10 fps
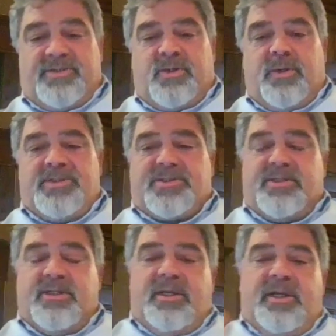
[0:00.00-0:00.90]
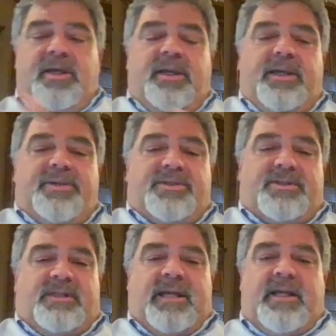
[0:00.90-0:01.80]
So it's
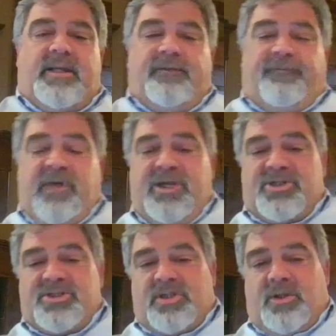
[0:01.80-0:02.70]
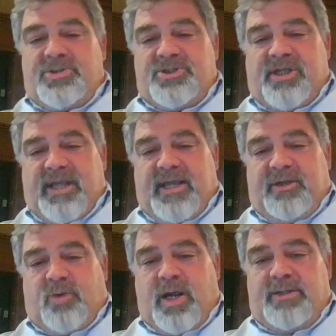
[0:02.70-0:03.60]
getting the finish as close as you can,
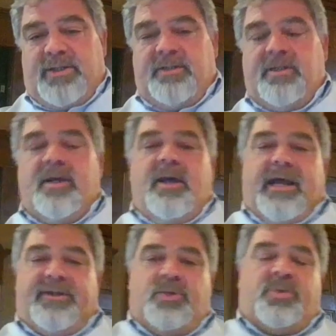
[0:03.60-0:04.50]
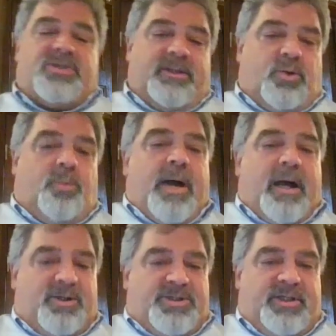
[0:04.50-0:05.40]
grinding, and doing as little
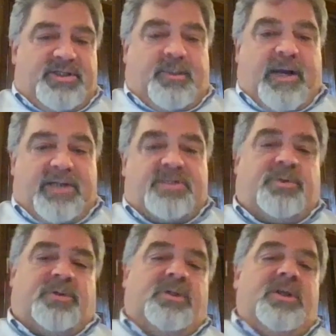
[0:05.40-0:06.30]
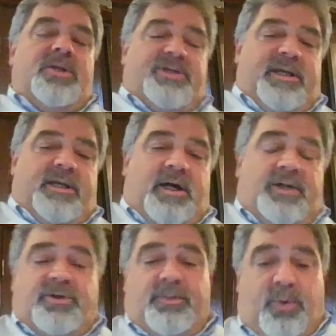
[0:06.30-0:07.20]
polishing as possible to get
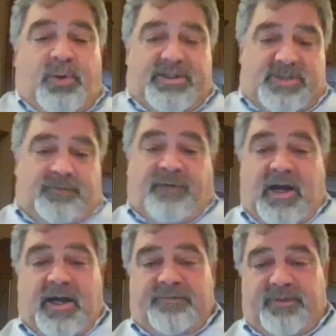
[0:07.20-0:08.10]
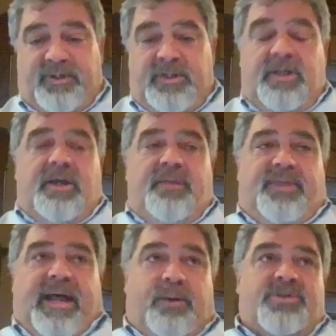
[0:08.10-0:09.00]
under the 0.25.
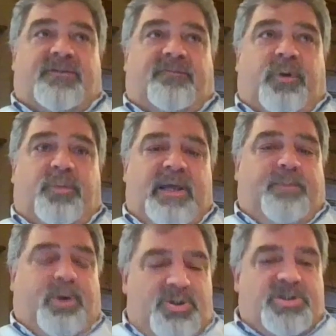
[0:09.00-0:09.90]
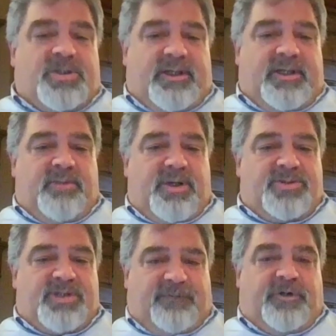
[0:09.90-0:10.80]
That was, for me personally, the
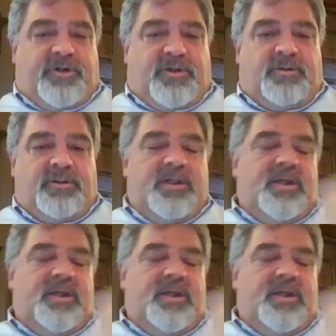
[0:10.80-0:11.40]
most difficult.